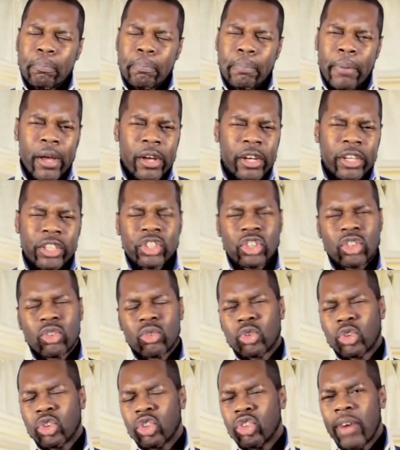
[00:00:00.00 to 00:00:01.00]

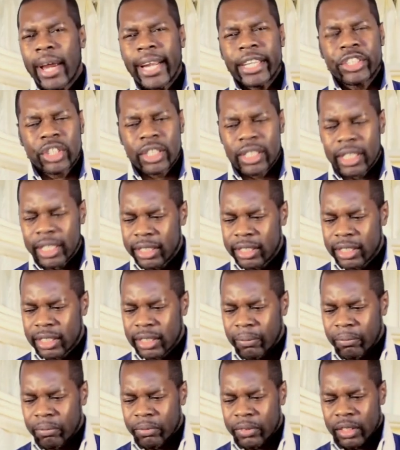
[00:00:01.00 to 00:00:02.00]
personal tragedies,